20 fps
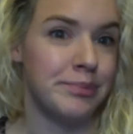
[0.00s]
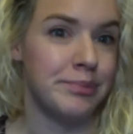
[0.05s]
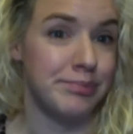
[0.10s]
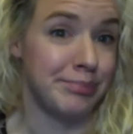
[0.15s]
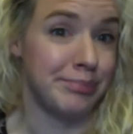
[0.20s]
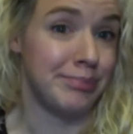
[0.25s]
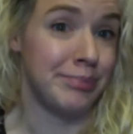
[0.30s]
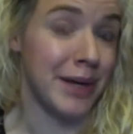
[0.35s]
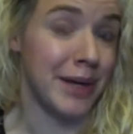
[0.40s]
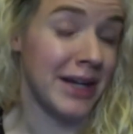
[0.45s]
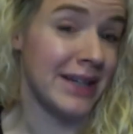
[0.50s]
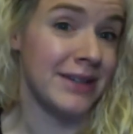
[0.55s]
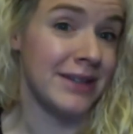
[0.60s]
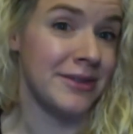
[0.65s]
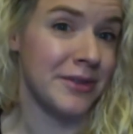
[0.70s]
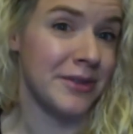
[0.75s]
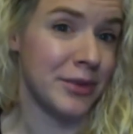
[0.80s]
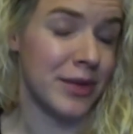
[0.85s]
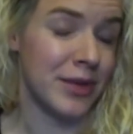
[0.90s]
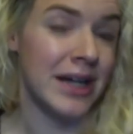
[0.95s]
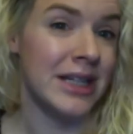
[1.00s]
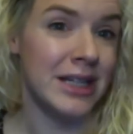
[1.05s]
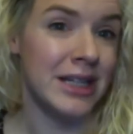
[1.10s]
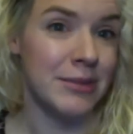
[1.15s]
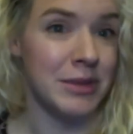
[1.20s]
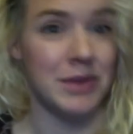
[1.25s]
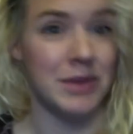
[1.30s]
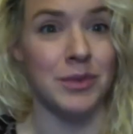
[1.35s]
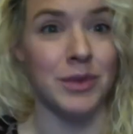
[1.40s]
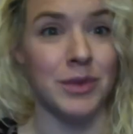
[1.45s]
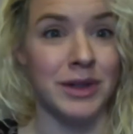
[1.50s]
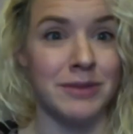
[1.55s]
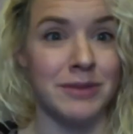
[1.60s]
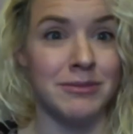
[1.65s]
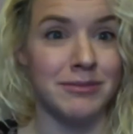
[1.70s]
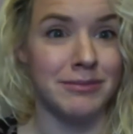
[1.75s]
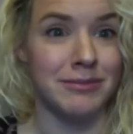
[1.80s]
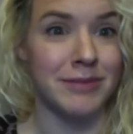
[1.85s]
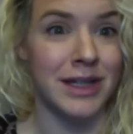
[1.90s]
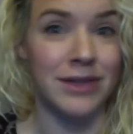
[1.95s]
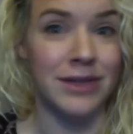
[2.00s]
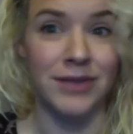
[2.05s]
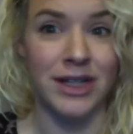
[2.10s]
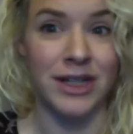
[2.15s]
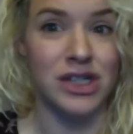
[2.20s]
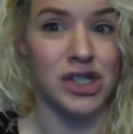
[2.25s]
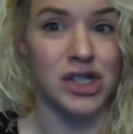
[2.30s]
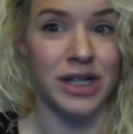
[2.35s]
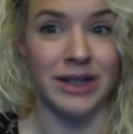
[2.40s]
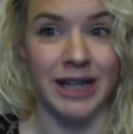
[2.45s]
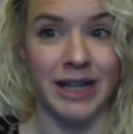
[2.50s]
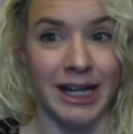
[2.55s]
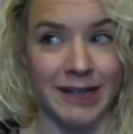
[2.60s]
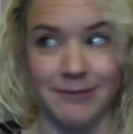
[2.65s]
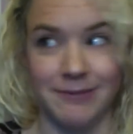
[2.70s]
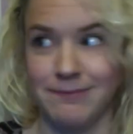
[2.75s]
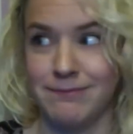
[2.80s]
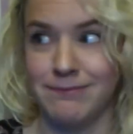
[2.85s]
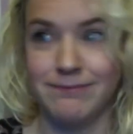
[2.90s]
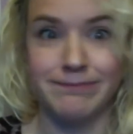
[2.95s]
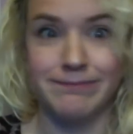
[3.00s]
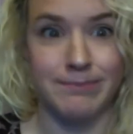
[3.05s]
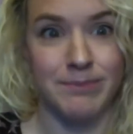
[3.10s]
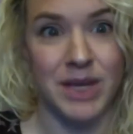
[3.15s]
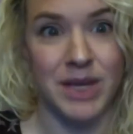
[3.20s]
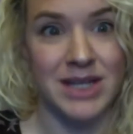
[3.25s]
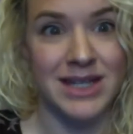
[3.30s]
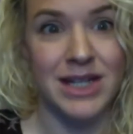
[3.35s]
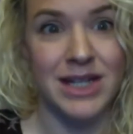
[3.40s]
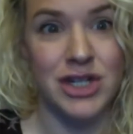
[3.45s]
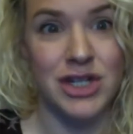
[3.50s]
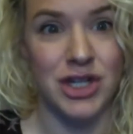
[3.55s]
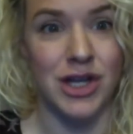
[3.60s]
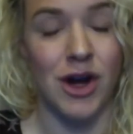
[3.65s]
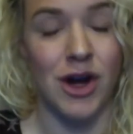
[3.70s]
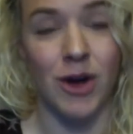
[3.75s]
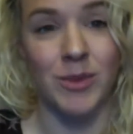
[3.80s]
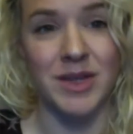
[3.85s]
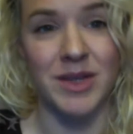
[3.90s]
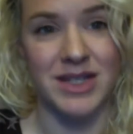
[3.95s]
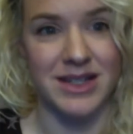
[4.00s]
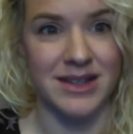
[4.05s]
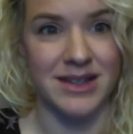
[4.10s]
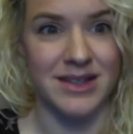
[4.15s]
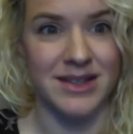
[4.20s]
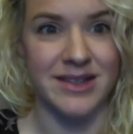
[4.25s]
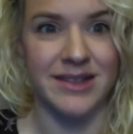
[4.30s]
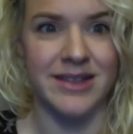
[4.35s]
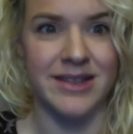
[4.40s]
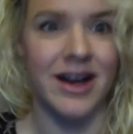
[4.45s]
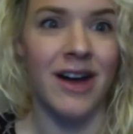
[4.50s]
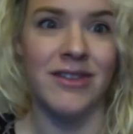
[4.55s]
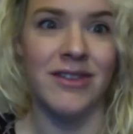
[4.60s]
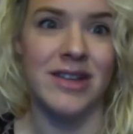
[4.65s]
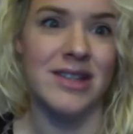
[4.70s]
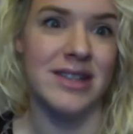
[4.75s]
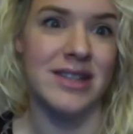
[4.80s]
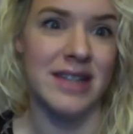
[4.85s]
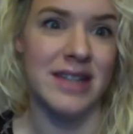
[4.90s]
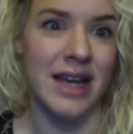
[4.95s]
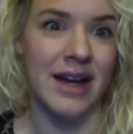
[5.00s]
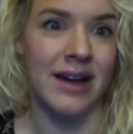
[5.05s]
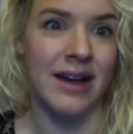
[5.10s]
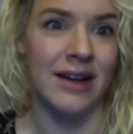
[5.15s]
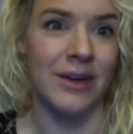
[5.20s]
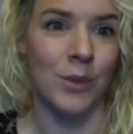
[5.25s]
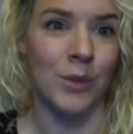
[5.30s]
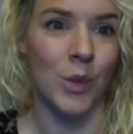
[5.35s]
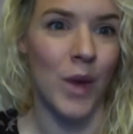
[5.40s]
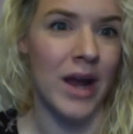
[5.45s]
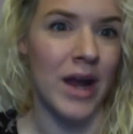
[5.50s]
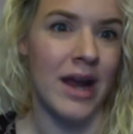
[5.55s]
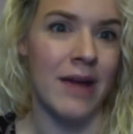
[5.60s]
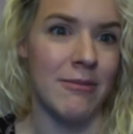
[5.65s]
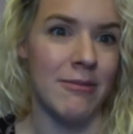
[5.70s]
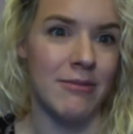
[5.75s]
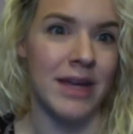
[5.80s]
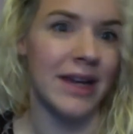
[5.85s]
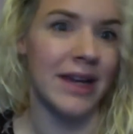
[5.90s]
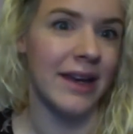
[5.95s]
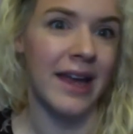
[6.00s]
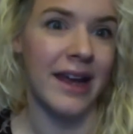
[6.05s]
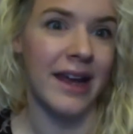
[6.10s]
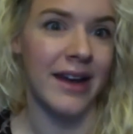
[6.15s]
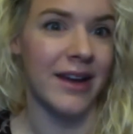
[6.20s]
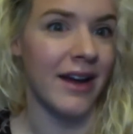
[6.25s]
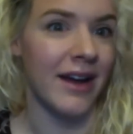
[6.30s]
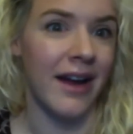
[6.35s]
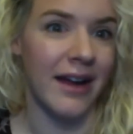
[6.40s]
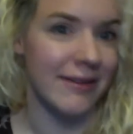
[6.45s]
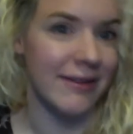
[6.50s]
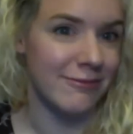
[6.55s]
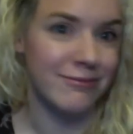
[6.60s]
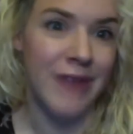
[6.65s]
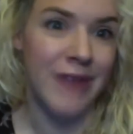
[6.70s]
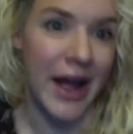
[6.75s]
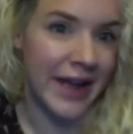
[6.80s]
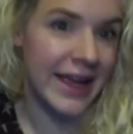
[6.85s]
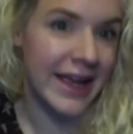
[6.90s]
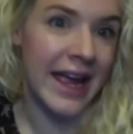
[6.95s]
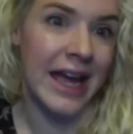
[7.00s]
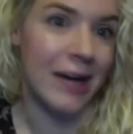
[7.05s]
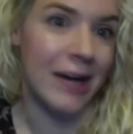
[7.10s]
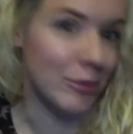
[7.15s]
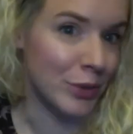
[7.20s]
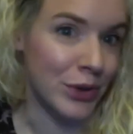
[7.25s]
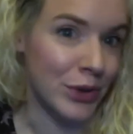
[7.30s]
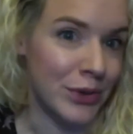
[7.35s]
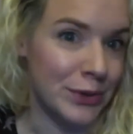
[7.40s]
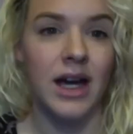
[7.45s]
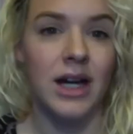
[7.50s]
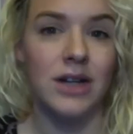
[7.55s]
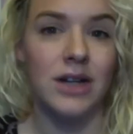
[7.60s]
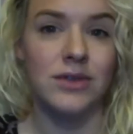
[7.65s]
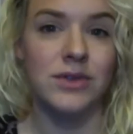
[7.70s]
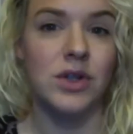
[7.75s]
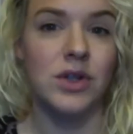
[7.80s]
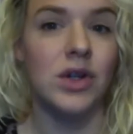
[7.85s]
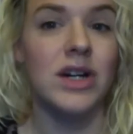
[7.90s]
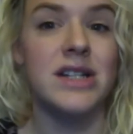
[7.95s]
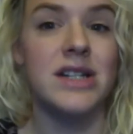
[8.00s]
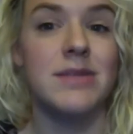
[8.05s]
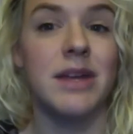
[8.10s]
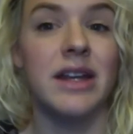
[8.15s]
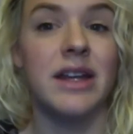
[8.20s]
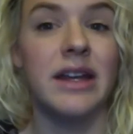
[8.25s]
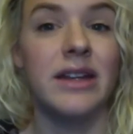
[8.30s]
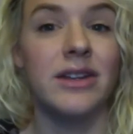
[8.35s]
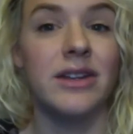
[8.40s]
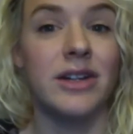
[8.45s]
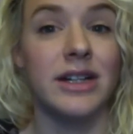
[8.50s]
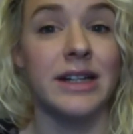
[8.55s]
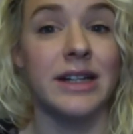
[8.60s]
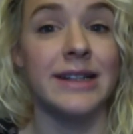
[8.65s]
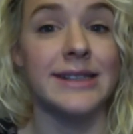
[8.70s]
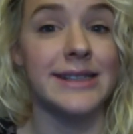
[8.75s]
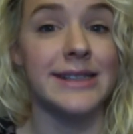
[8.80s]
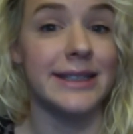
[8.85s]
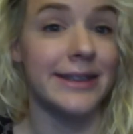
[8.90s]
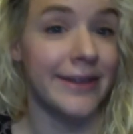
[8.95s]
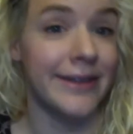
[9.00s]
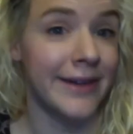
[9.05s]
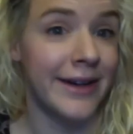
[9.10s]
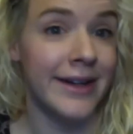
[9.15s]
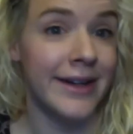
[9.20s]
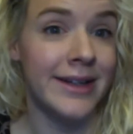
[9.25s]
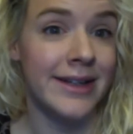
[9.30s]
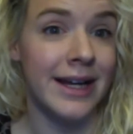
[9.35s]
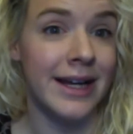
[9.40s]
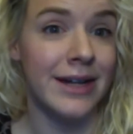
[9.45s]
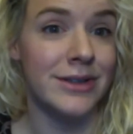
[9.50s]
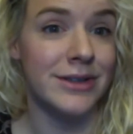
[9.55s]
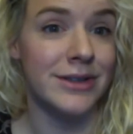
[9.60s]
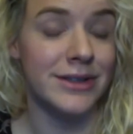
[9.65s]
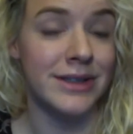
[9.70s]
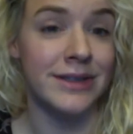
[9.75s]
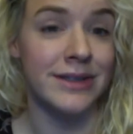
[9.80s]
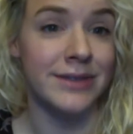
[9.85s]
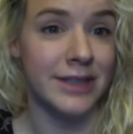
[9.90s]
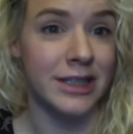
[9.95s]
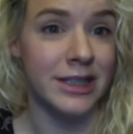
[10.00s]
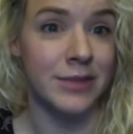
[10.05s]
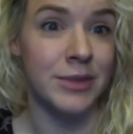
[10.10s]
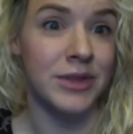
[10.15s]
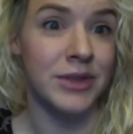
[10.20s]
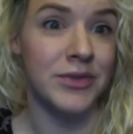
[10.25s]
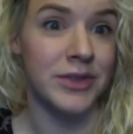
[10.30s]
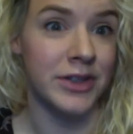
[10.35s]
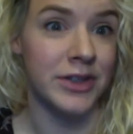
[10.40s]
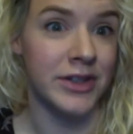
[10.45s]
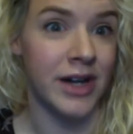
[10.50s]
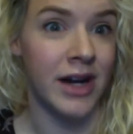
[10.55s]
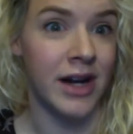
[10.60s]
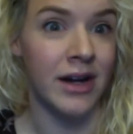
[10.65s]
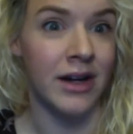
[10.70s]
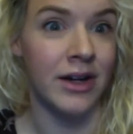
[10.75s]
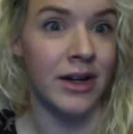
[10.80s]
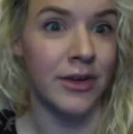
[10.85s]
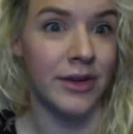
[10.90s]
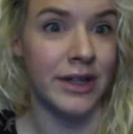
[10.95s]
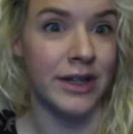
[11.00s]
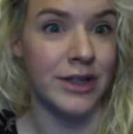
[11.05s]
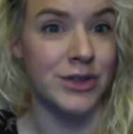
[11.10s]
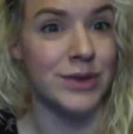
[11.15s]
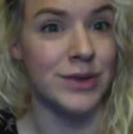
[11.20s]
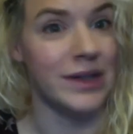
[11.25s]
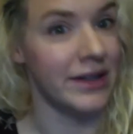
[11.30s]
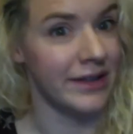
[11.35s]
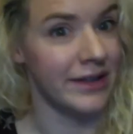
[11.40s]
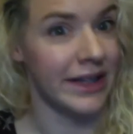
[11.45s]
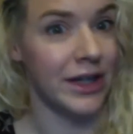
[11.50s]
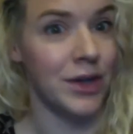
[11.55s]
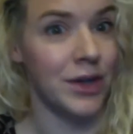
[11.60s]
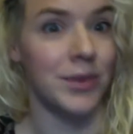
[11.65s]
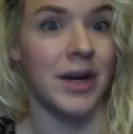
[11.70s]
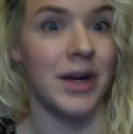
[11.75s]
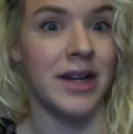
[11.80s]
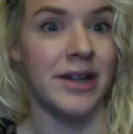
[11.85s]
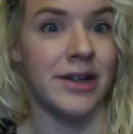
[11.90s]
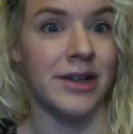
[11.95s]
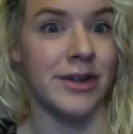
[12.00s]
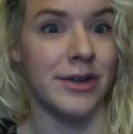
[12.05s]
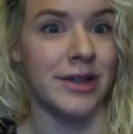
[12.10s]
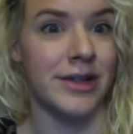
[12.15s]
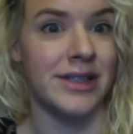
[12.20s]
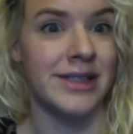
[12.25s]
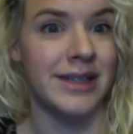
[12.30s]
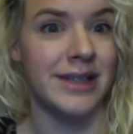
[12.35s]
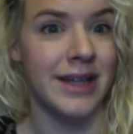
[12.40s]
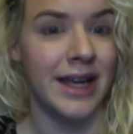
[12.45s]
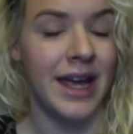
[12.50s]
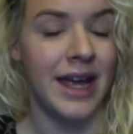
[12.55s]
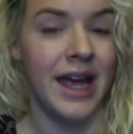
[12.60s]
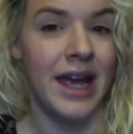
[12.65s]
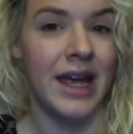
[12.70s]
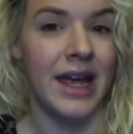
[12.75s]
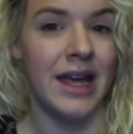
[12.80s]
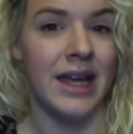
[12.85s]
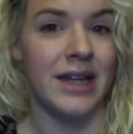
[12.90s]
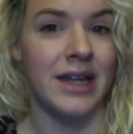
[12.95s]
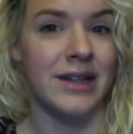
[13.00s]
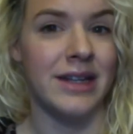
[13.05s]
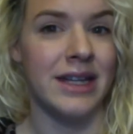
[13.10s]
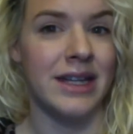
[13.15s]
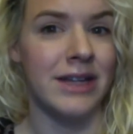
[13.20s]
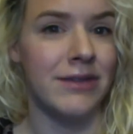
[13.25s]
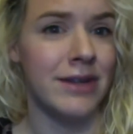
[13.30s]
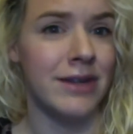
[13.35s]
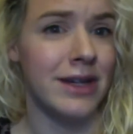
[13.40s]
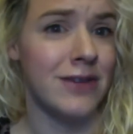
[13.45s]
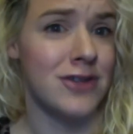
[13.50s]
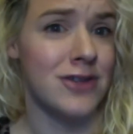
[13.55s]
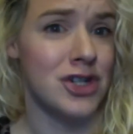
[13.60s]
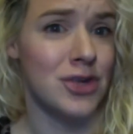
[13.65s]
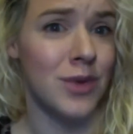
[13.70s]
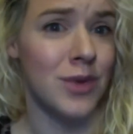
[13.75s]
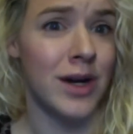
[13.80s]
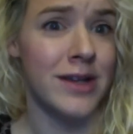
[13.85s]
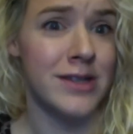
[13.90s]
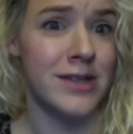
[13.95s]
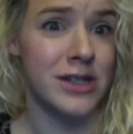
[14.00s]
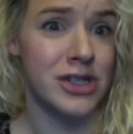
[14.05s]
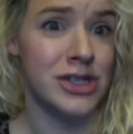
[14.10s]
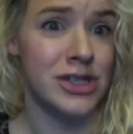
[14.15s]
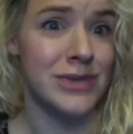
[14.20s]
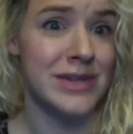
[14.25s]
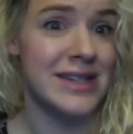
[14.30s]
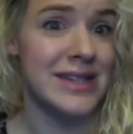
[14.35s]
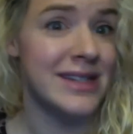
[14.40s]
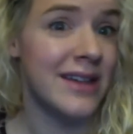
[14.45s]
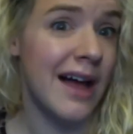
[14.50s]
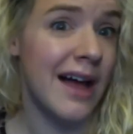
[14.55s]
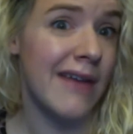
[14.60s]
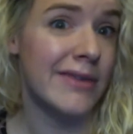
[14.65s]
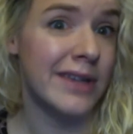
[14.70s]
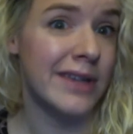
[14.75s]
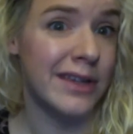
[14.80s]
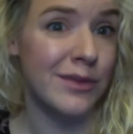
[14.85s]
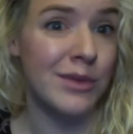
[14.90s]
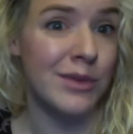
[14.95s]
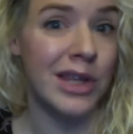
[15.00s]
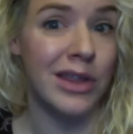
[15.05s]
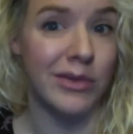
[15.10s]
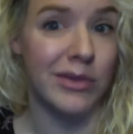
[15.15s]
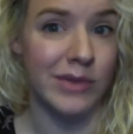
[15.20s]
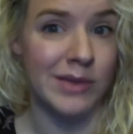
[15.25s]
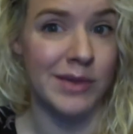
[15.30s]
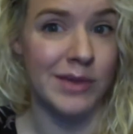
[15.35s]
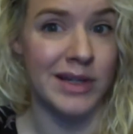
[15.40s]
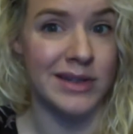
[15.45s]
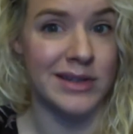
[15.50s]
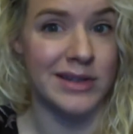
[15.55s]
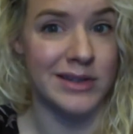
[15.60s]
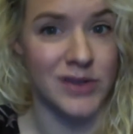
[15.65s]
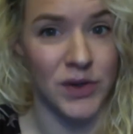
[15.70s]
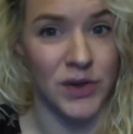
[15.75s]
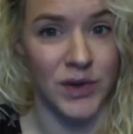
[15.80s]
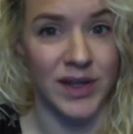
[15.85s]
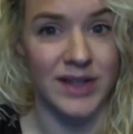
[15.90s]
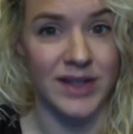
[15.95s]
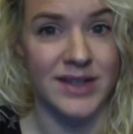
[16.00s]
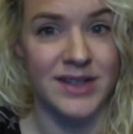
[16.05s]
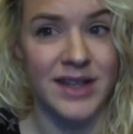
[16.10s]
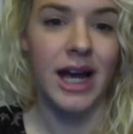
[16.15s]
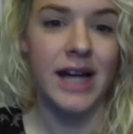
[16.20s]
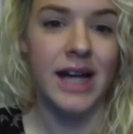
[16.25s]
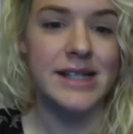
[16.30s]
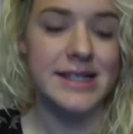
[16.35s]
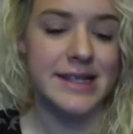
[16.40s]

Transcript: by threatening me with eviction and essentially homelessness, since obviously when I'm in Canada, I can't move. Of course, my landlord is not allowed to evict me for not agreeing to an illegal rent increase, and even if she was, she would still have to give me 3 months notice.